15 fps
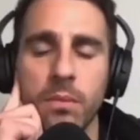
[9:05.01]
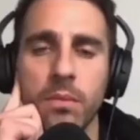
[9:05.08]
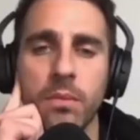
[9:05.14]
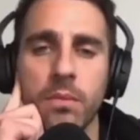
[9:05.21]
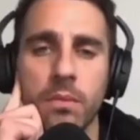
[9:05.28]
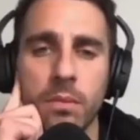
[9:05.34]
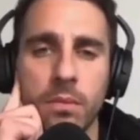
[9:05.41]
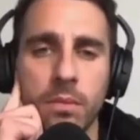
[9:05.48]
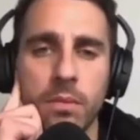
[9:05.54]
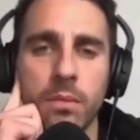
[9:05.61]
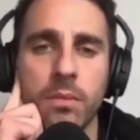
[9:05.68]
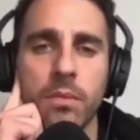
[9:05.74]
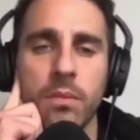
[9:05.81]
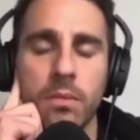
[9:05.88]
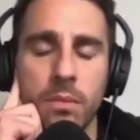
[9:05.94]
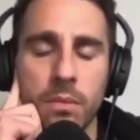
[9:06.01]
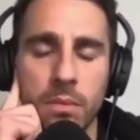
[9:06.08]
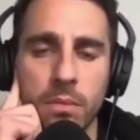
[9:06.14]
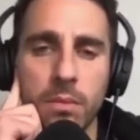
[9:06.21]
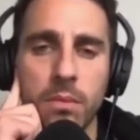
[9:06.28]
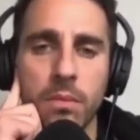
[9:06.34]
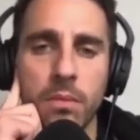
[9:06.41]

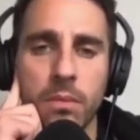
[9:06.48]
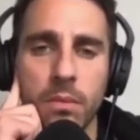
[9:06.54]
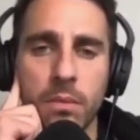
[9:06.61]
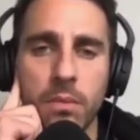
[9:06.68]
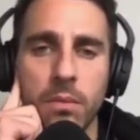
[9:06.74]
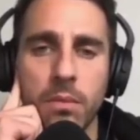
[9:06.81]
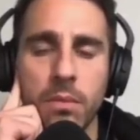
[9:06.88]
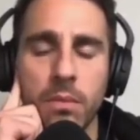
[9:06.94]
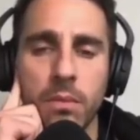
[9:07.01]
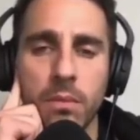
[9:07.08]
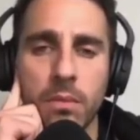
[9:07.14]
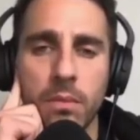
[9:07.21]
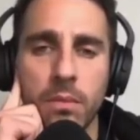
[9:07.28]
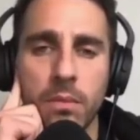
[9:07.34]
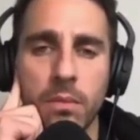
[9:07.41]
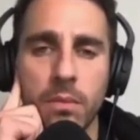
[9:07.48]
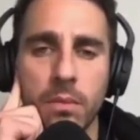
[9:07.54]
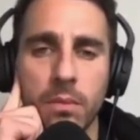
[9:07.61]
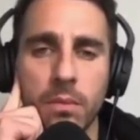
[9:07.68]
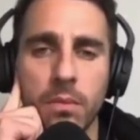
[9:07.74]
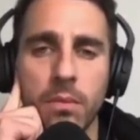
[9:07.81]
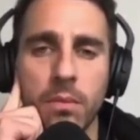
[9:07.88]

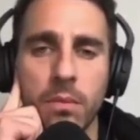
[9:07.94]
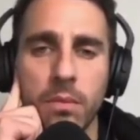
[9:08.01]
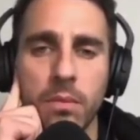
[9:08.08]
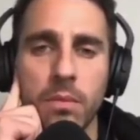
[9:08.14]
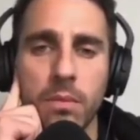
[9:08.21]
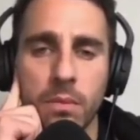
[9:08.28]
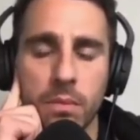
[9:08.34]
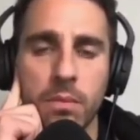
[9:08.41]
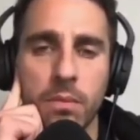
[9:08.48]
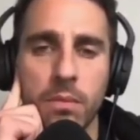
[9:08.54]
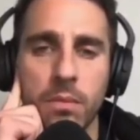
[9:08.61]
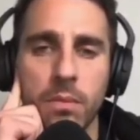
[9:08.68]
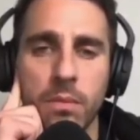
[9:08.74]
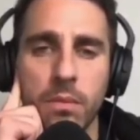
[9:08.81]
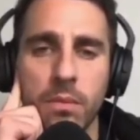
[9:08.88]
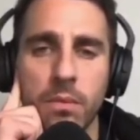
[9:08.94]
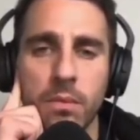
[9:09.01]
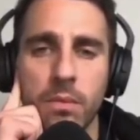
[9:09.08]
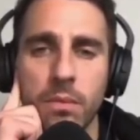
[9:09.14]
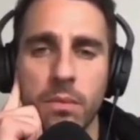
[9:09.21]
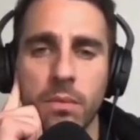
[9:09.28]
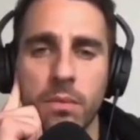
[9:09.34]

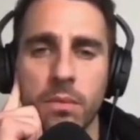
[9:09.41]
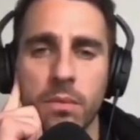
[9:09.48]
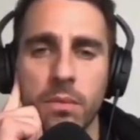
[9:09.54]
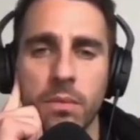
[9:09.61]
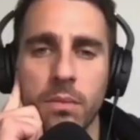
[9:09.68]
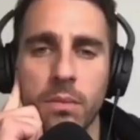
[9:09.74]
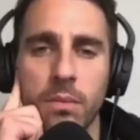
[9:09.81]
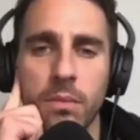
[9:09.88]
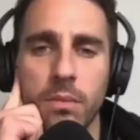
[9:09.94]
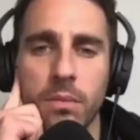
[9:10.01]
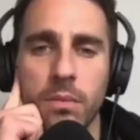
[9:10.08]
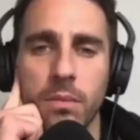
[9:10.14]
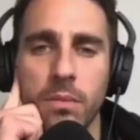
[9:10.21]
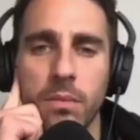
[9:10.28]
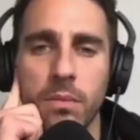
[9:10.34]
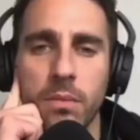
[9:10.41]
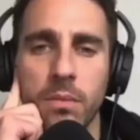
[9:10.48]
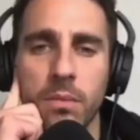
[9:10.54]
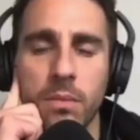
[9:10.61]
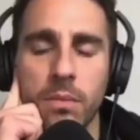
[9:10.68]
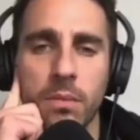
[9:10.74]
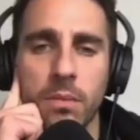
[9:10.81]

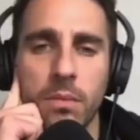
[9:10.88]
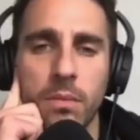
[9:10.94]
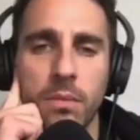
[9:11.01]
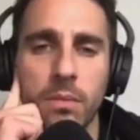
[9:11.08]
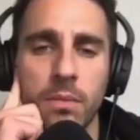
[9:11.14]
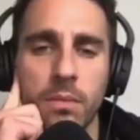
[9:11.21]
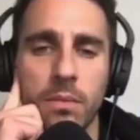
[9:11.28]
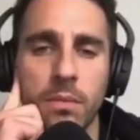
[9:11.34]
This person isn't speaking.